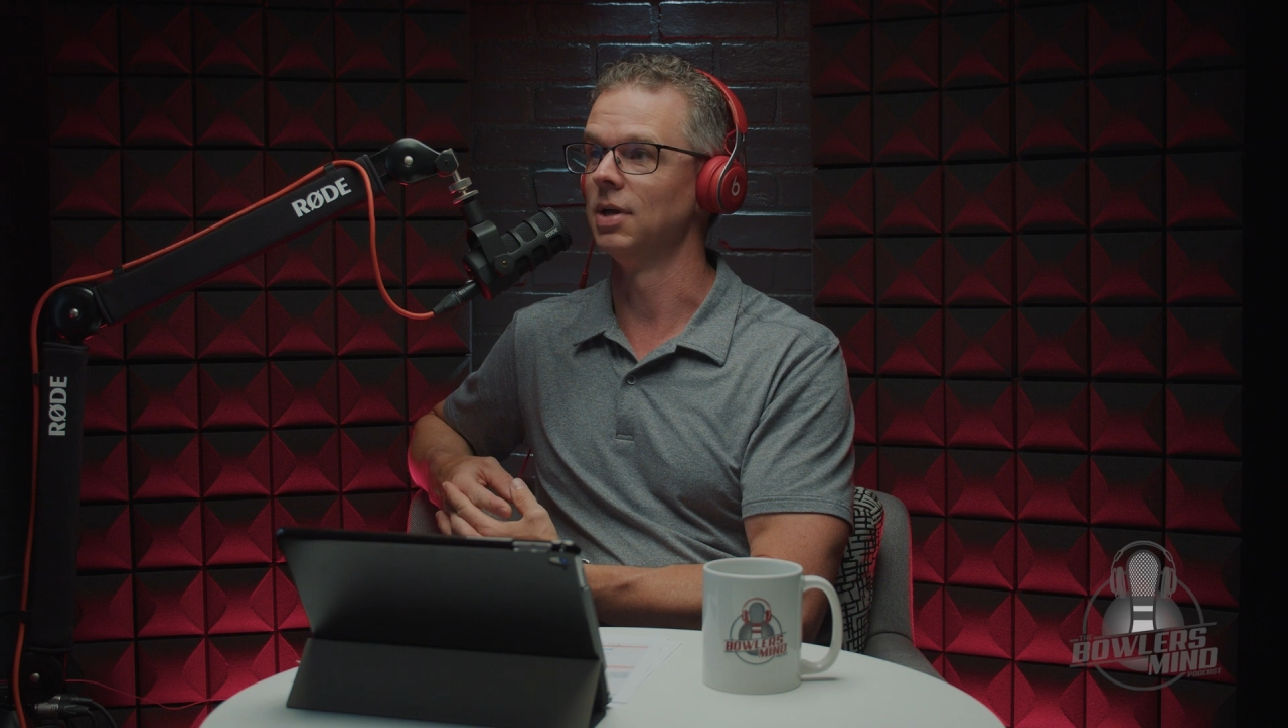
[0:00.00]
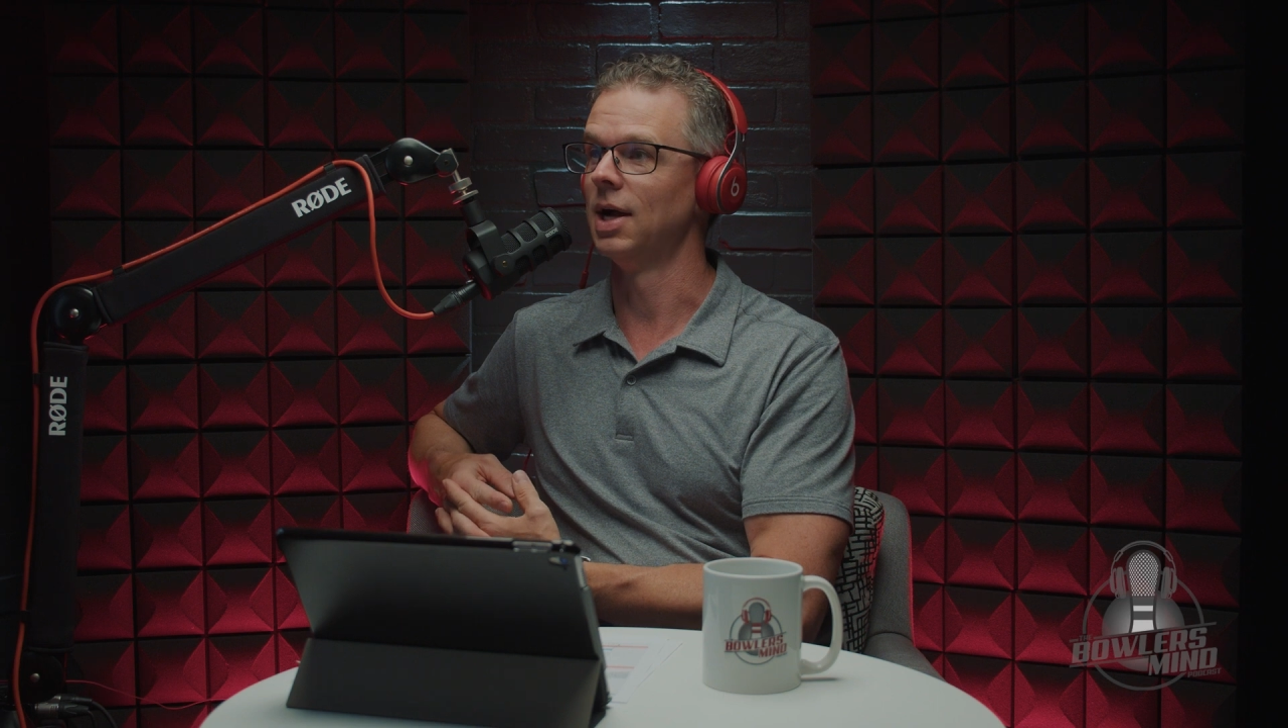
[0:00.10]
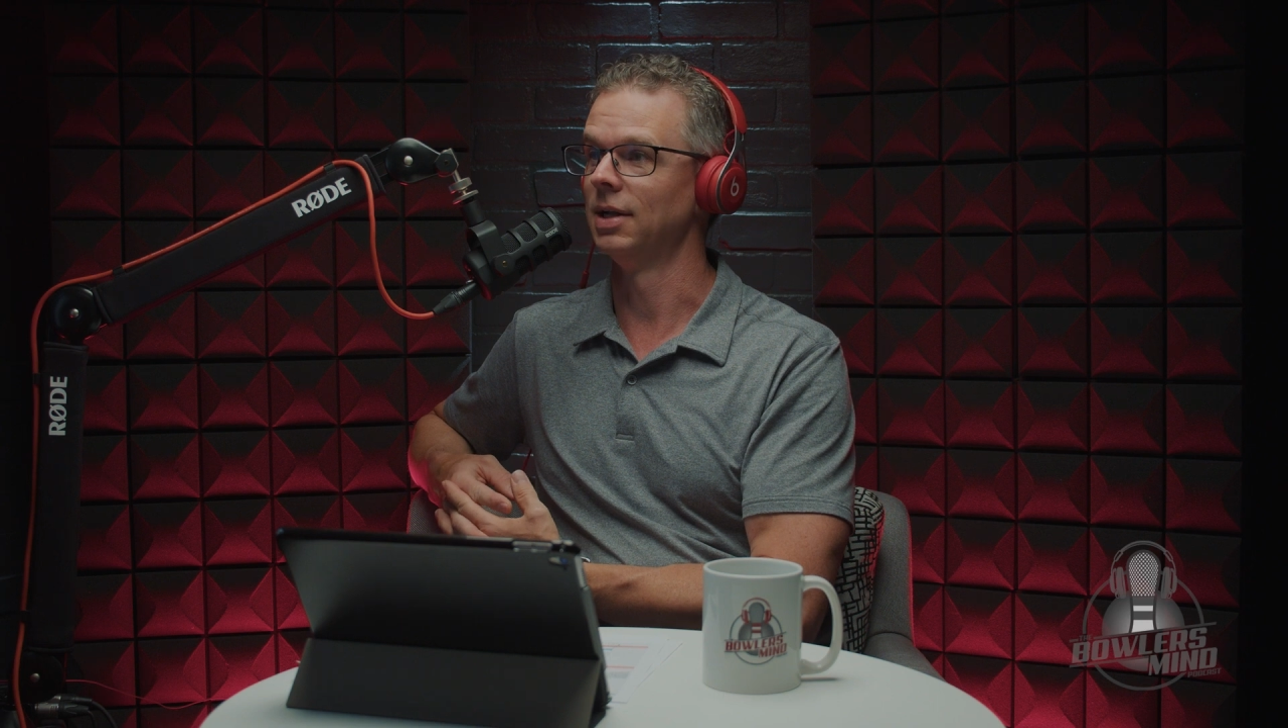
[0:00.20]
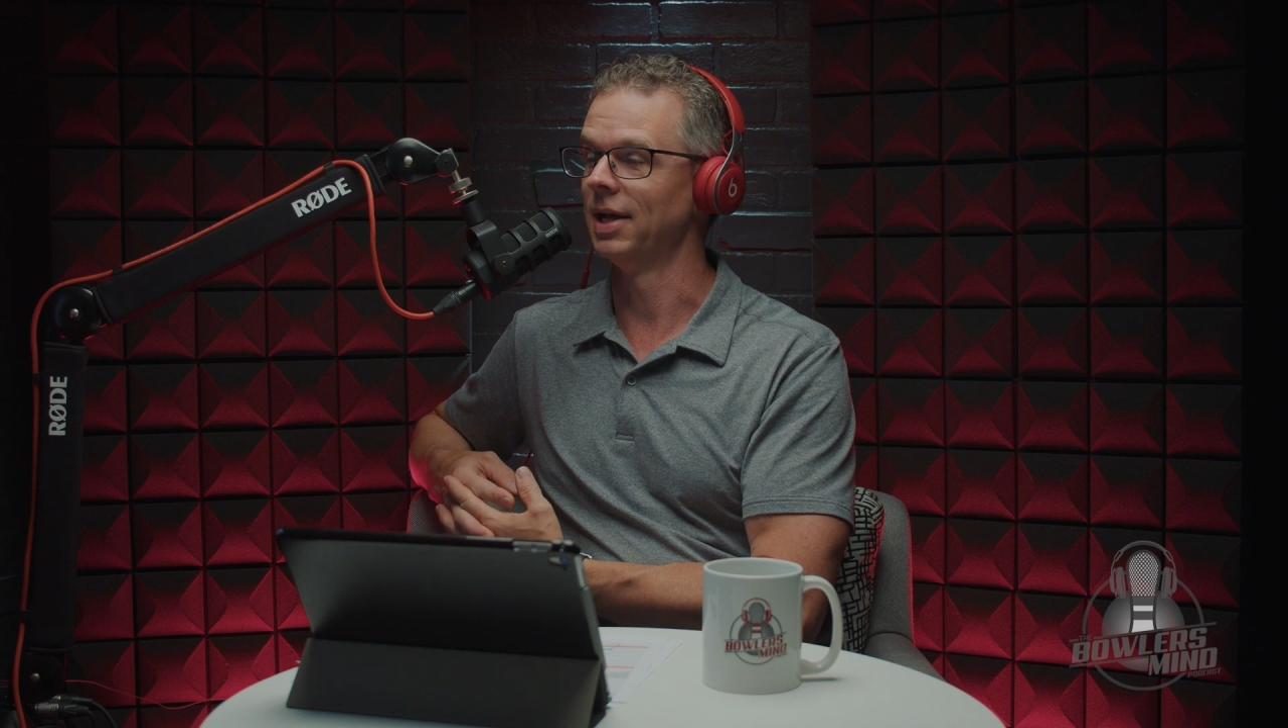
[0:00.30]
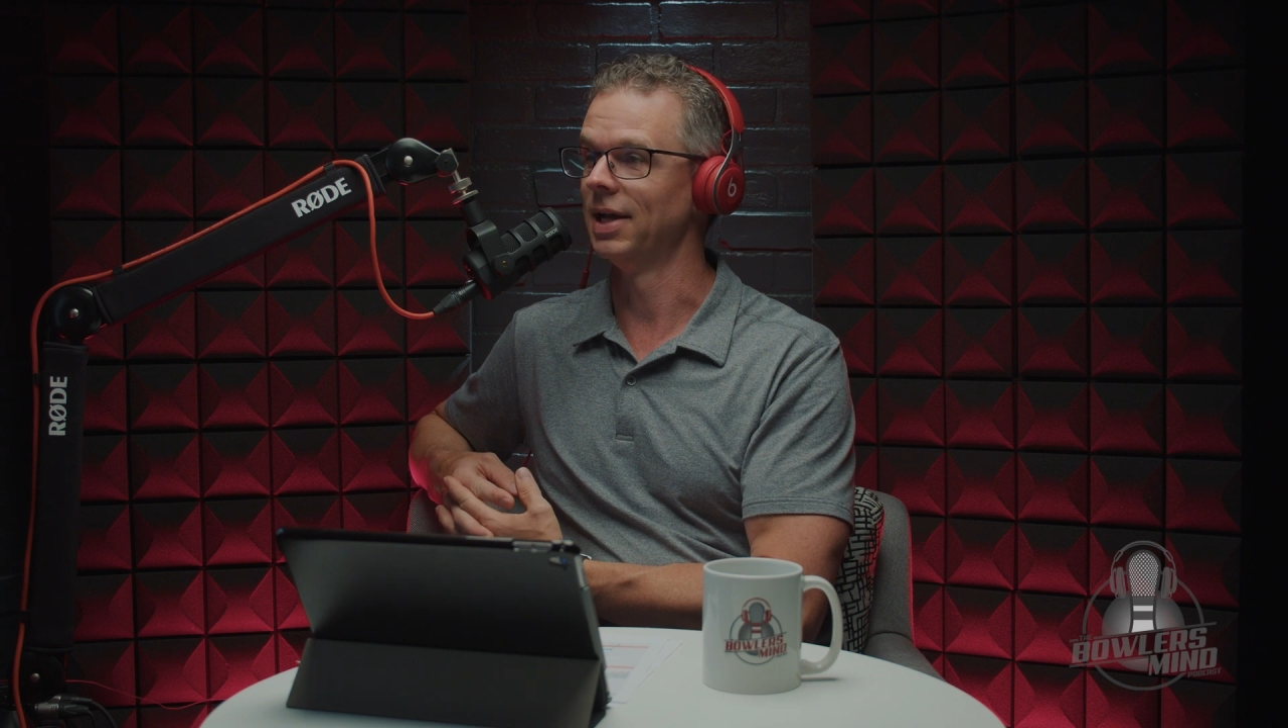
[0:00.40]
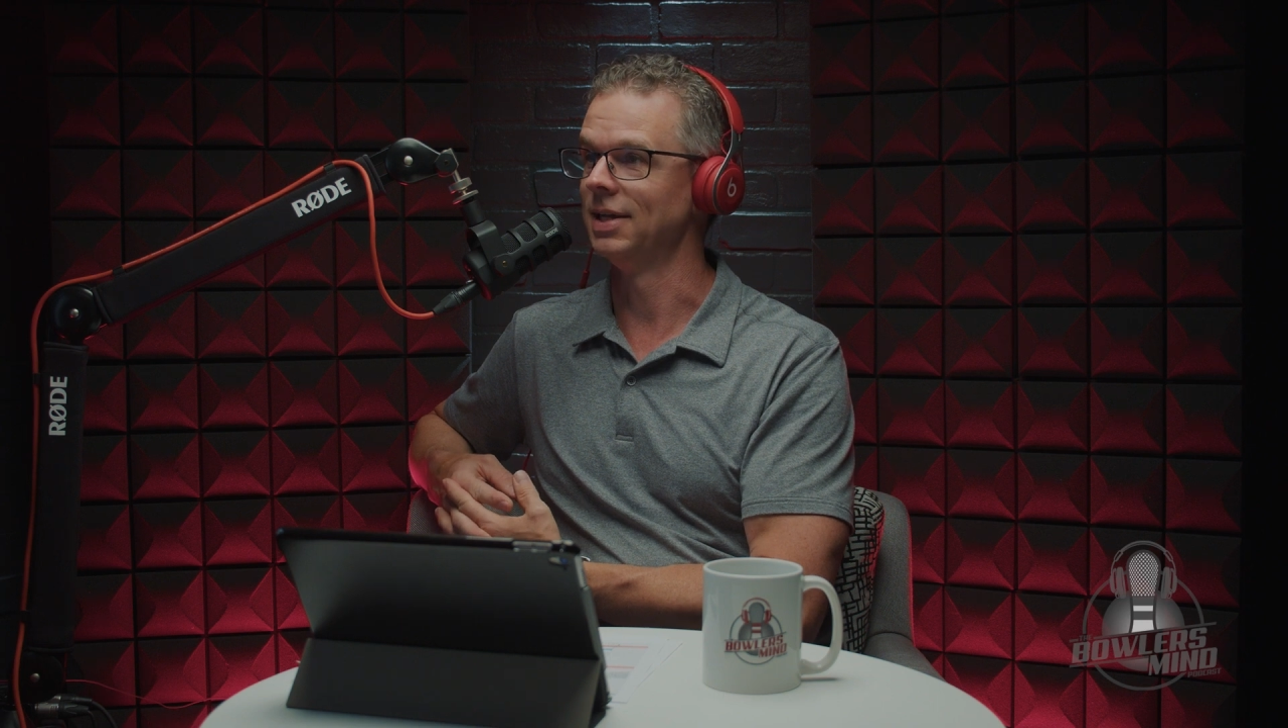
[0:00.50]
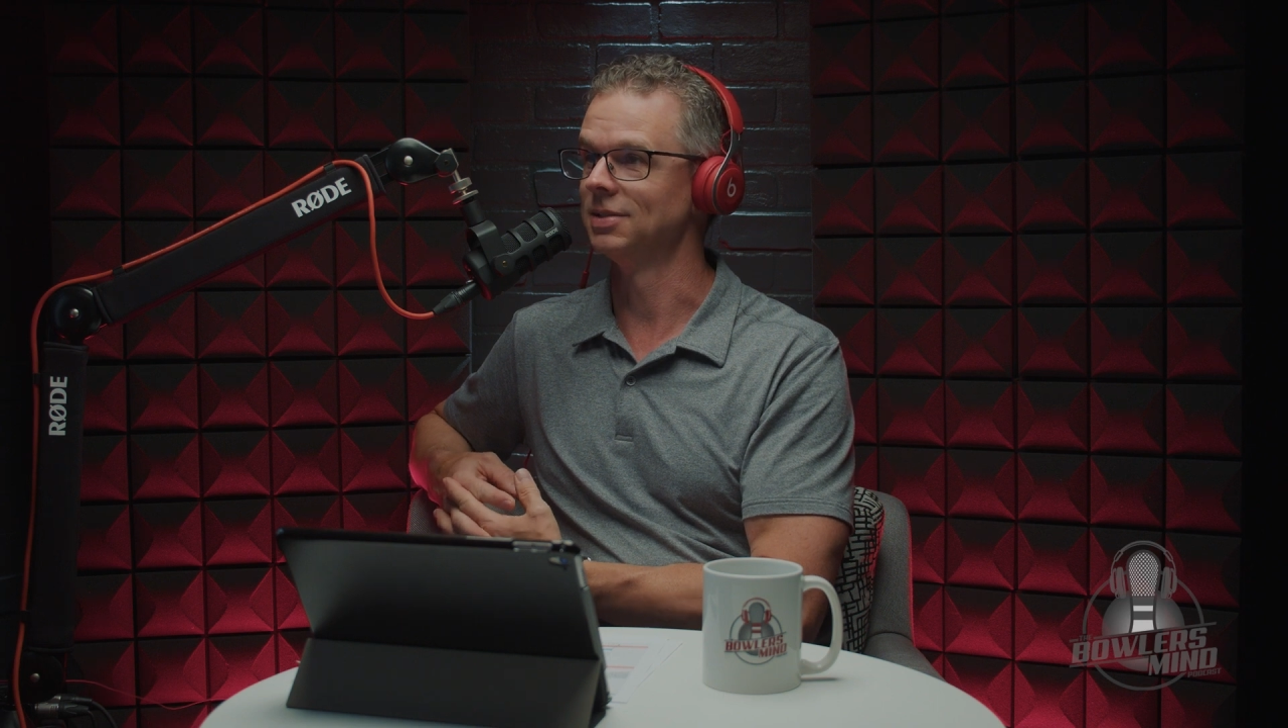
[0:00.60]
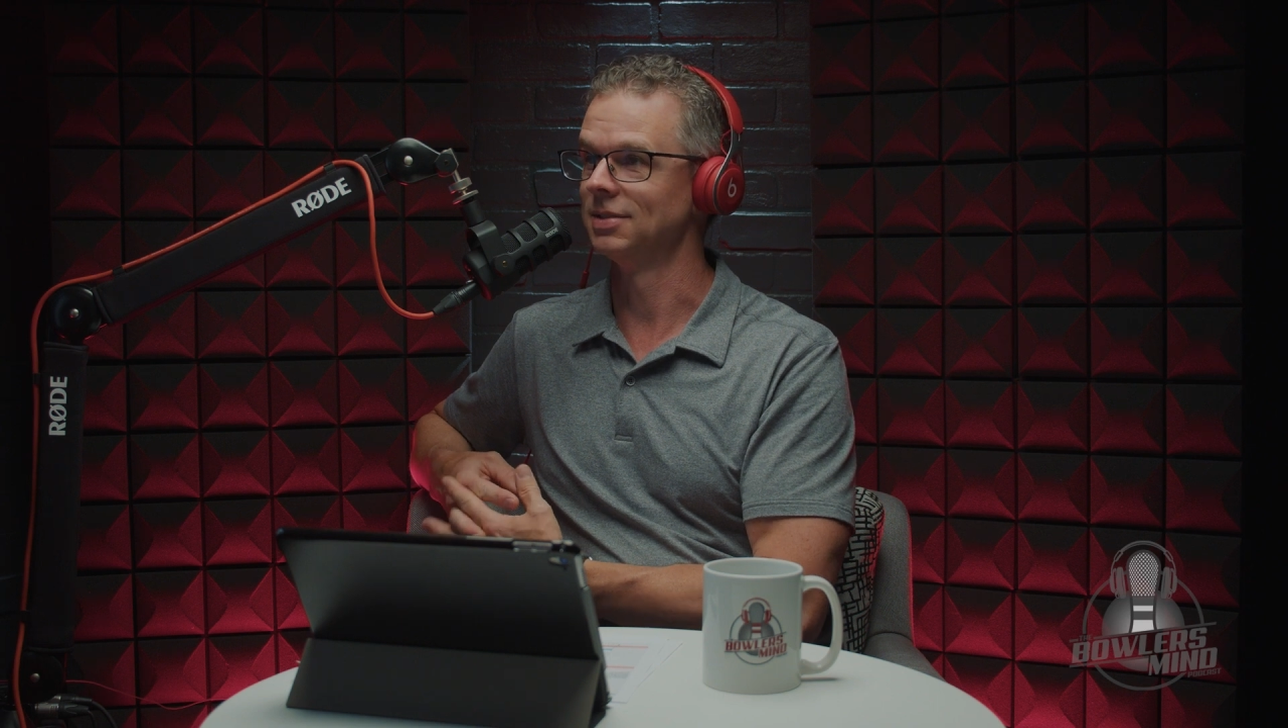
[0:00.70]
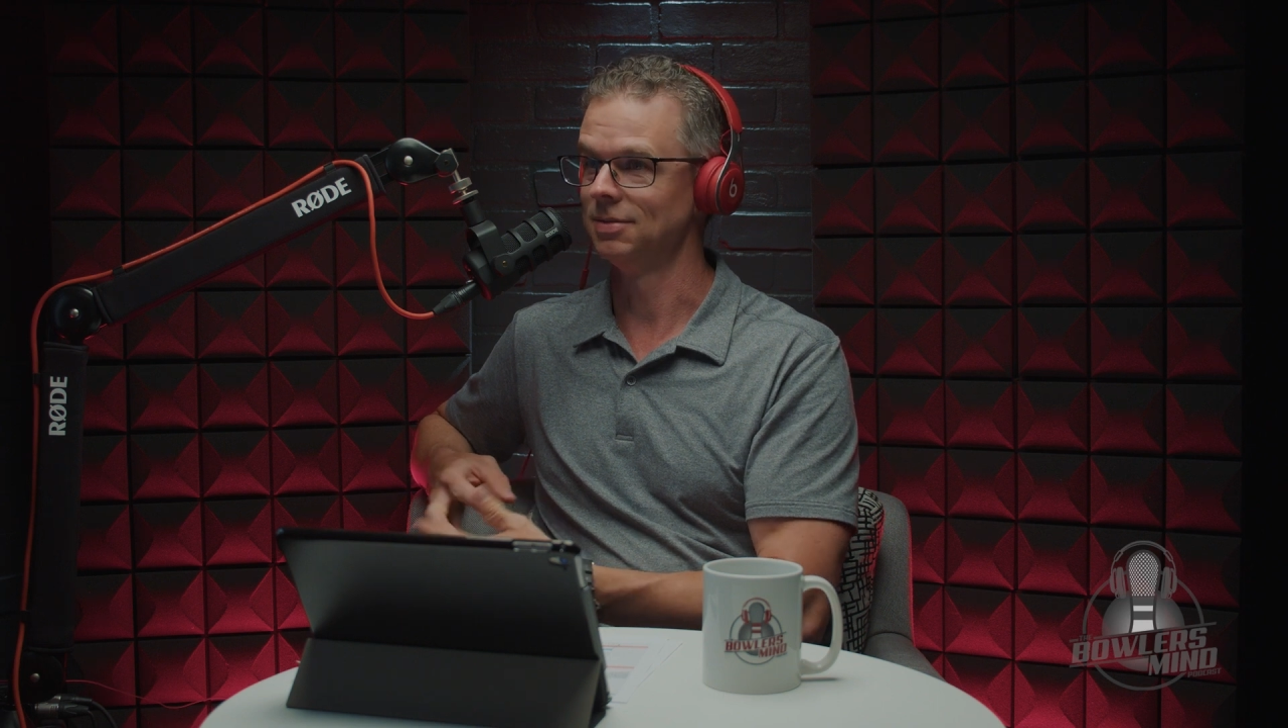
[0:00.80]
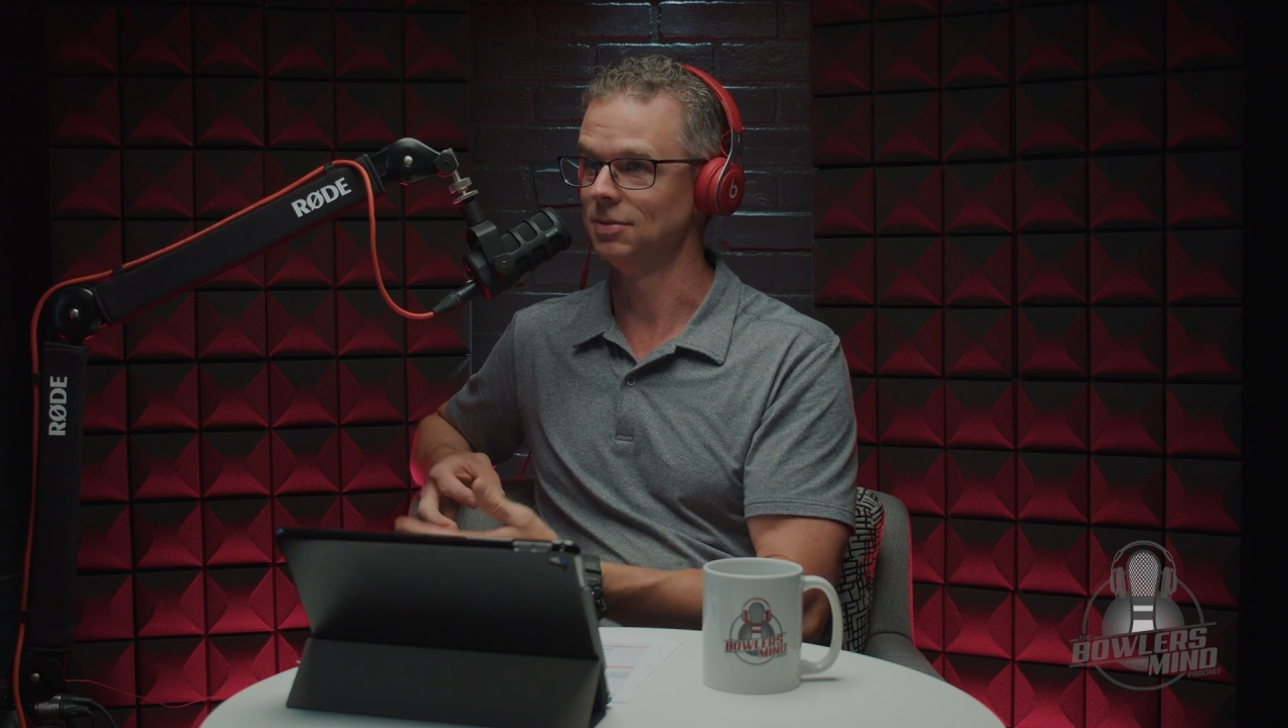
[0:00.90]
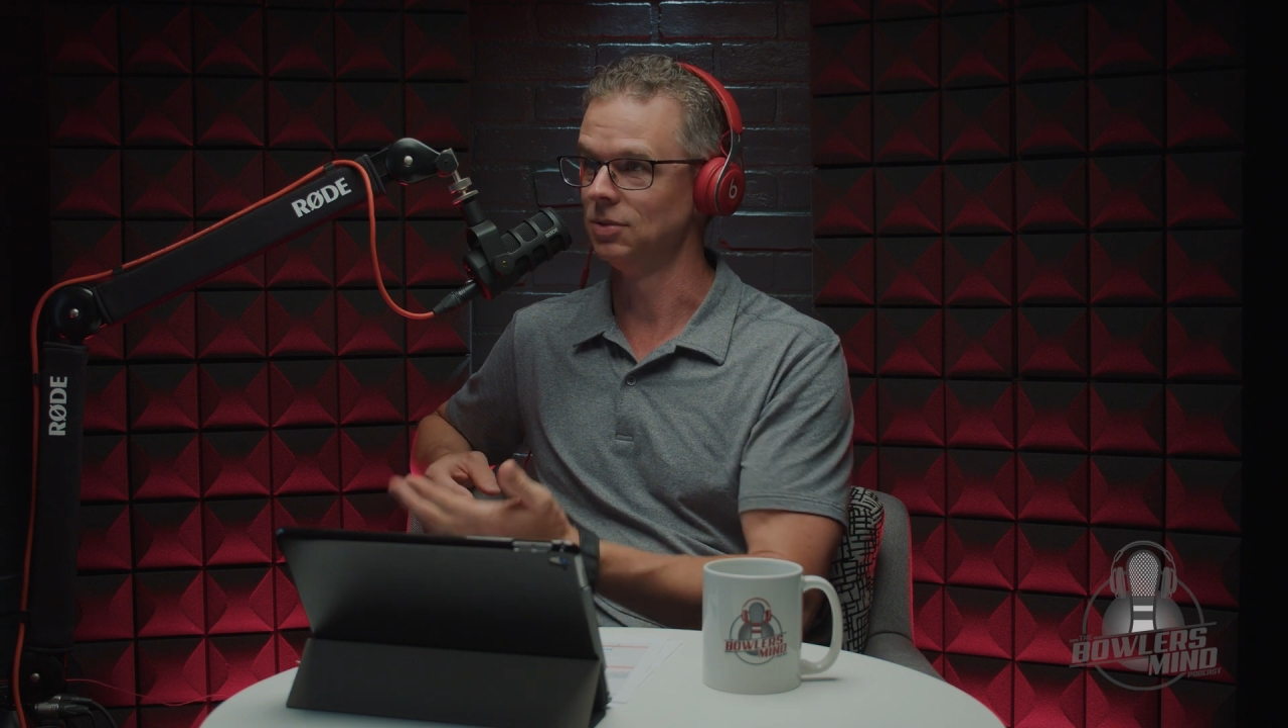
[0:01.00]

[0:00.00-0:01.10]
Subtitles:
hot lights,